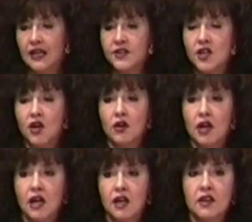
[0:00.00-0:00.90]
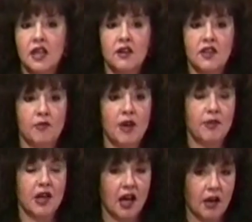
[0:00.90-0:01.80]
And so there
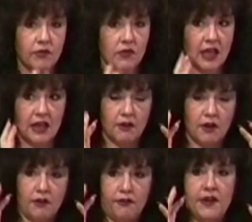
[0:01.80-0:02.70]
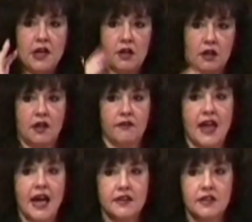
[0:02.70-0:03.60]
may become like a fear
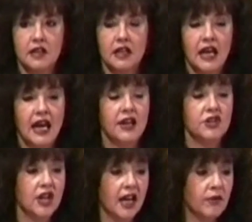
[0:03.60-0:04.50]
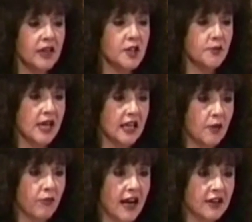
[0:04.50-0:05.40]
of that. And generally
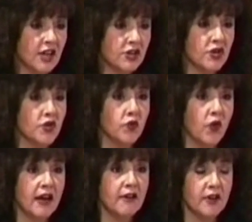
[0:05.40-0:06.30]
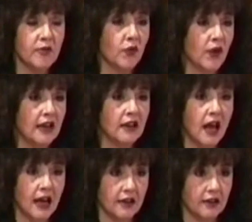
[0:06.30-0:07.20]
speaking, practitioners run from the red
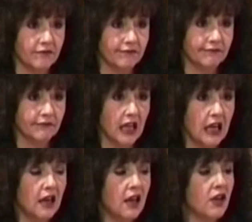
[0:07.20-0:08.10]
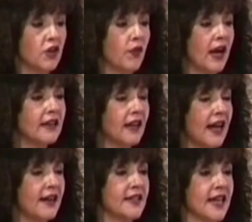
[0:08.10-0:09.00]
light. The red
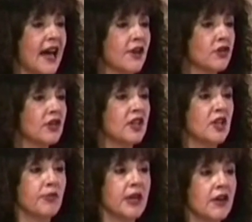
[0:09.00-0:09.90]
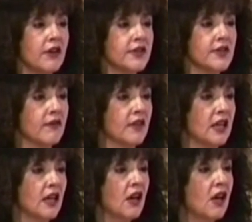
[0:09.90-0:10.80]
light is actually the appearance of
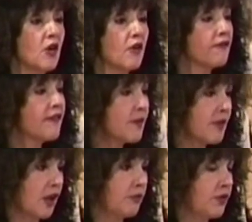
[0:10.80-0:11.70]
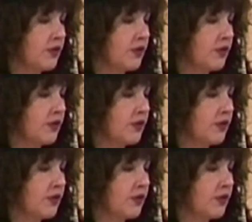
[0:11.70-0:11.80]
the female